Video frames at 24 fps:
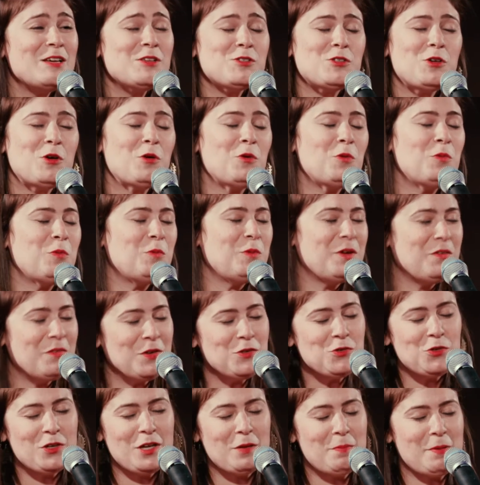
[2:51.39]
So we
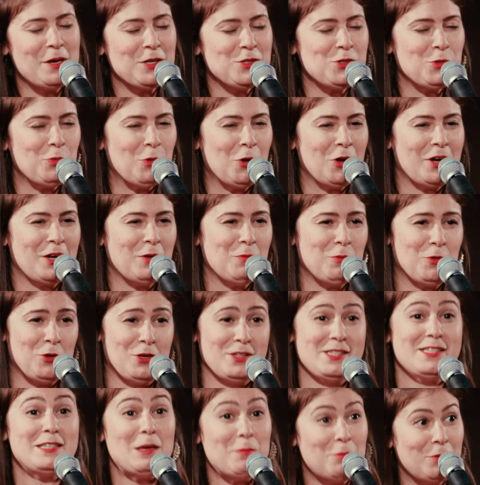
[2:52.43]
eventually get back to work, and
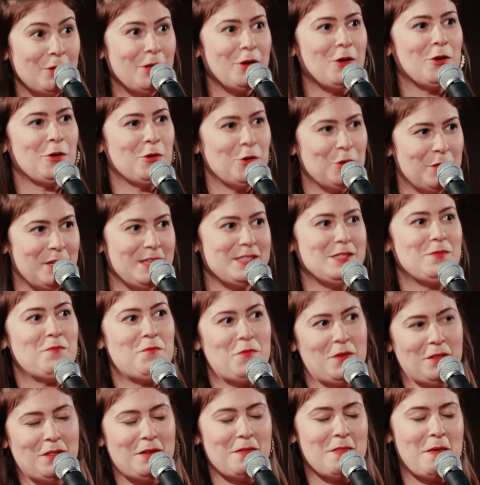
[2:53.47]
we're assembling our cookies
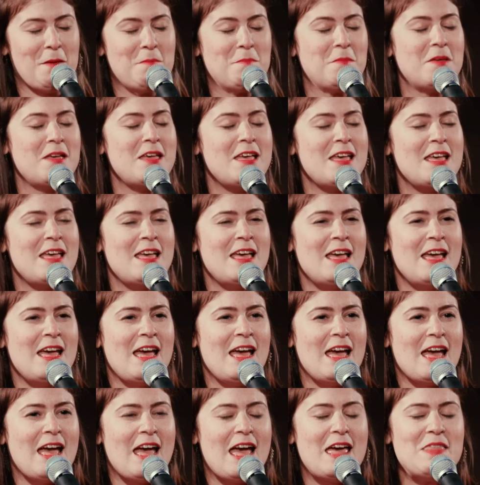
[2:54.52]
and filling them.
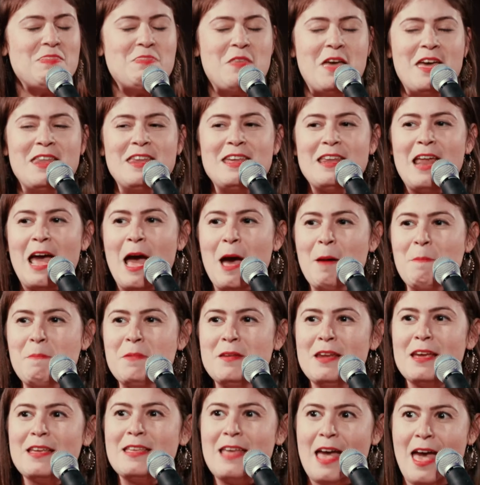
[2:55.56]
And then it
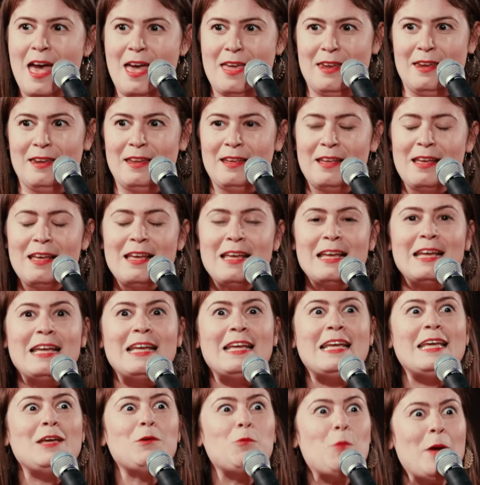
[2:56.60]
happened again.
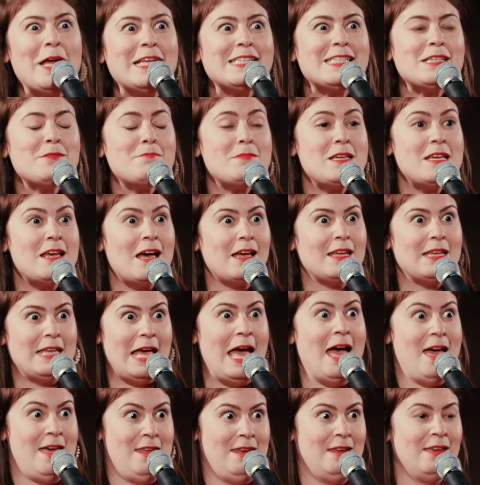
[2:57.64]
He winked at me
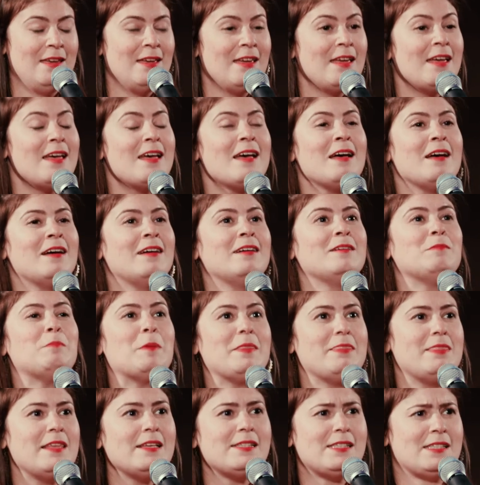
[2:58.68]
again.
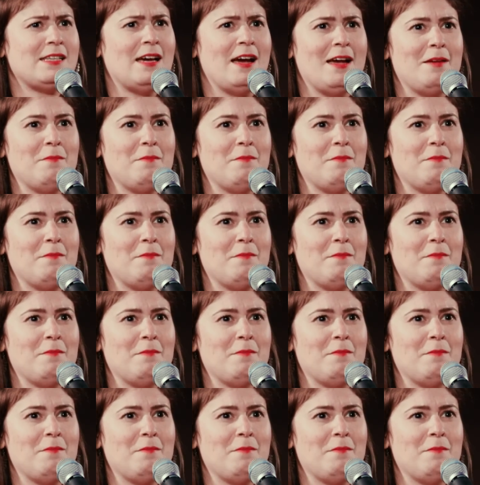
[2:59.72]
But this